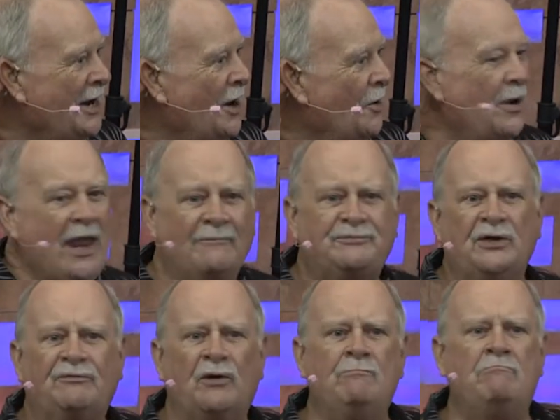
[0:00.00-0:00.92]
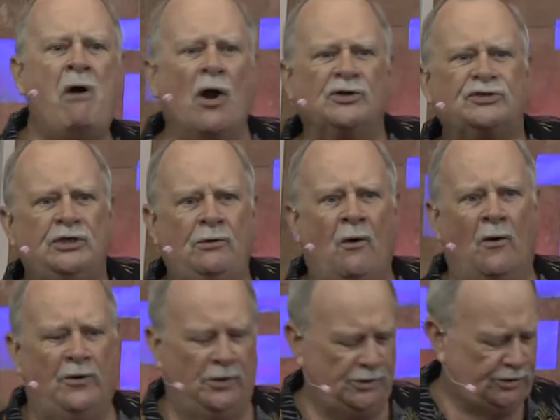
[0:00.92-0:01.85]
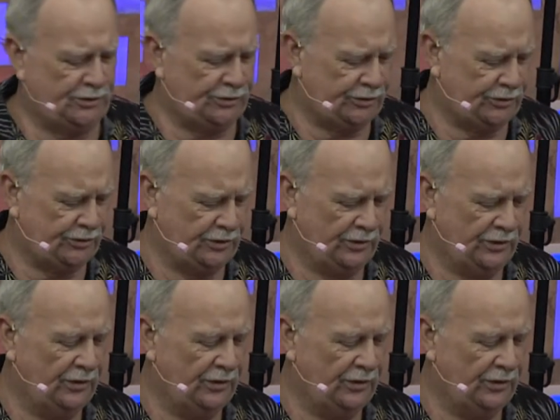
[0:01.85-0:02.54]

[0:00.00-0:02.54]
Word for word: We have different marching orders.